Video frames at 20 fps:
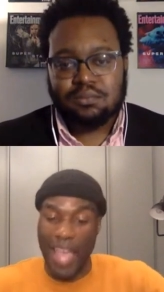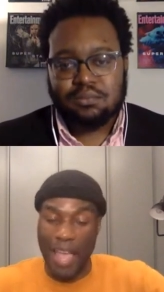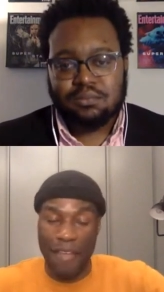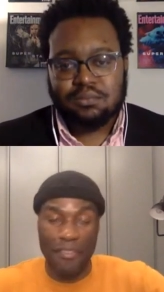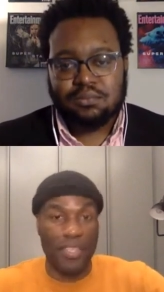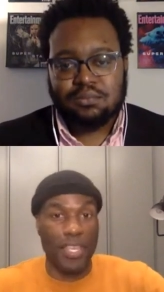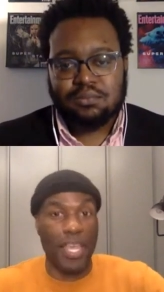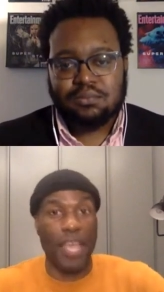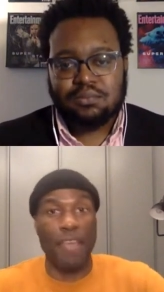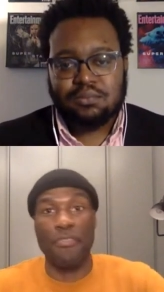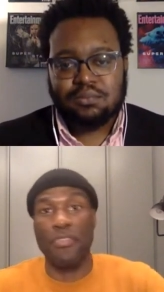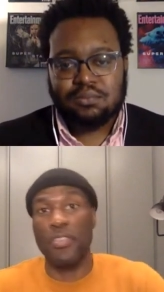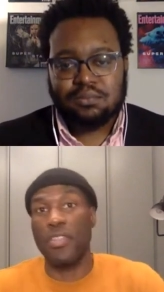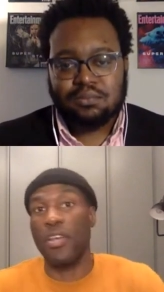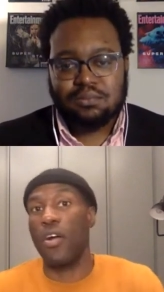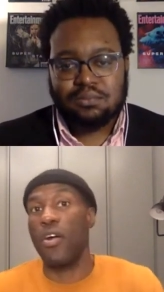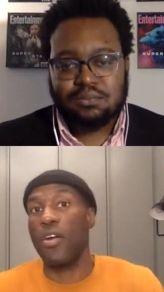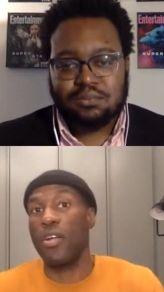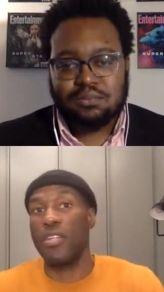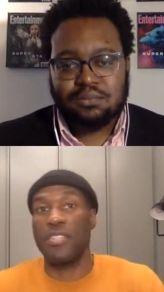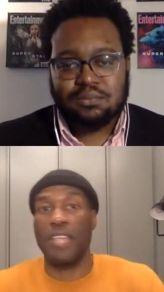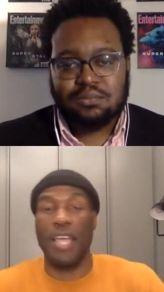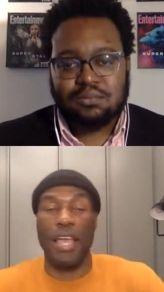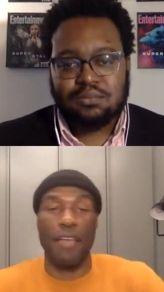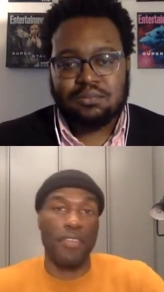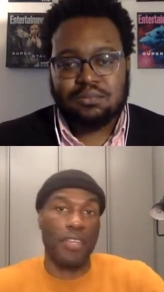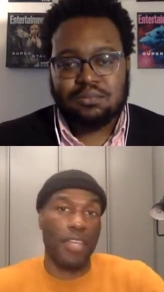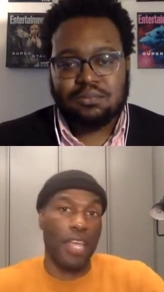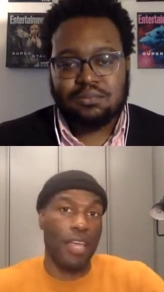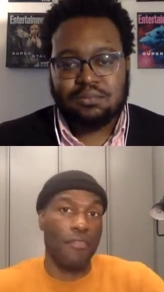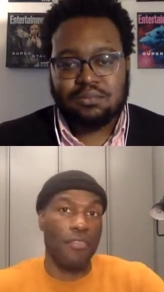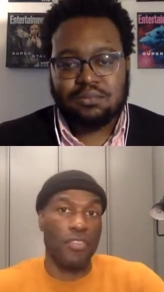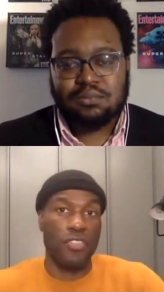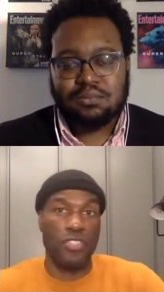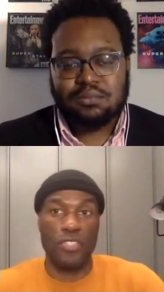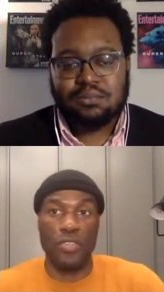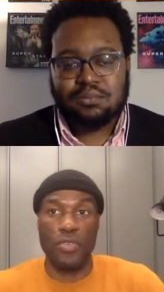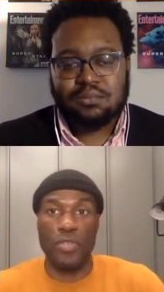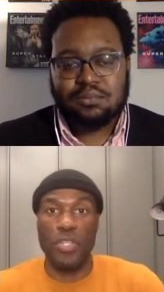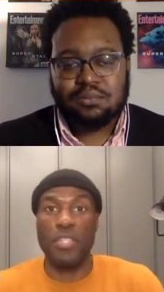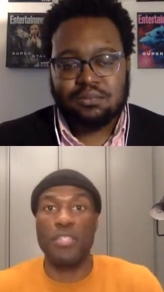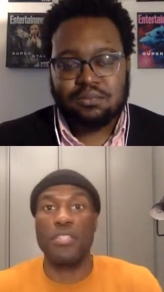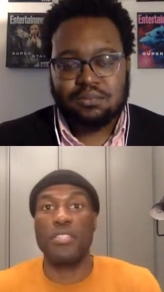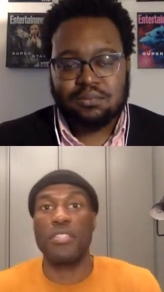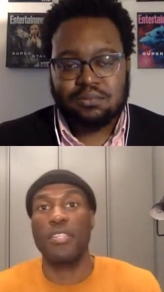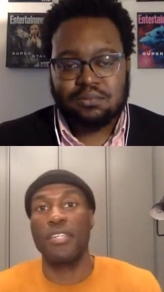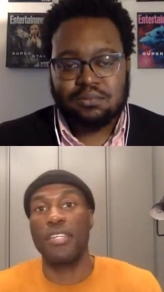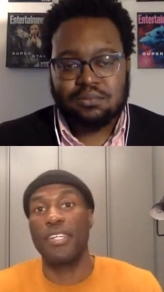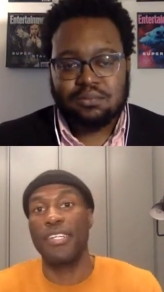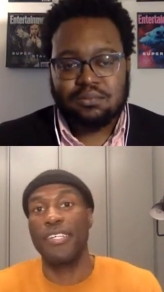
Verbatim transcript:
Speaker 1: advocate for the arts, advocate for students,